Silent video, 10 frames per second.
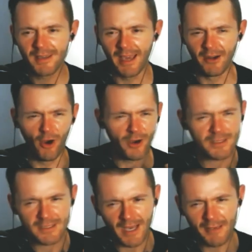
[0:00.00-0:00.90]
and
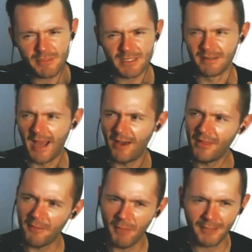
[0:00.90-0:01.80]
archetypes and how
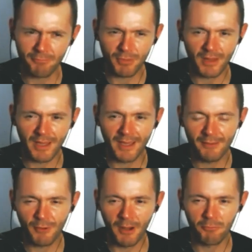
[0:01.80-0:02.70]
that might
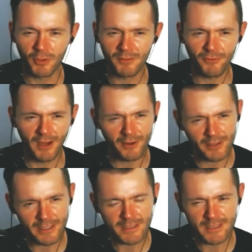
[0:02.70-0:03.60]
play up with
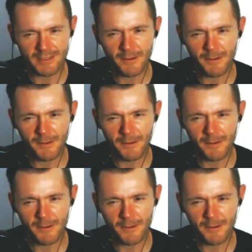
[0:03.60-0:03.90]
fairies.